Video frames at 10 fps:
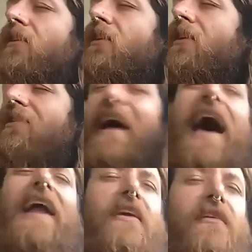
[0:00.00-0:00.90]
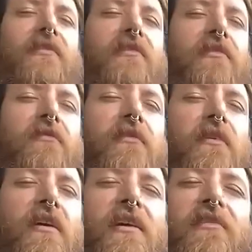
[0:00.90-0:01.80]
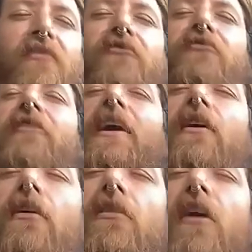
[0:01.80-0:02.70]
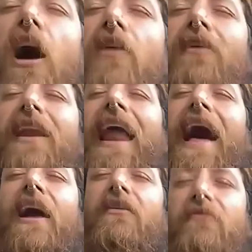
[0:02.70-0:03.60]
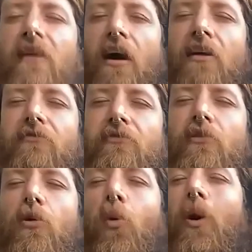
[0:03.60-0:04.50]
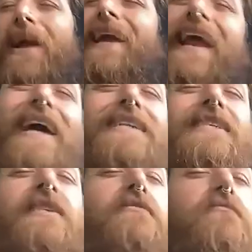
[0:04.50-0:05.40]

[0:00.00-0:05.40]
Sadness is a fear of a lack of love or connection.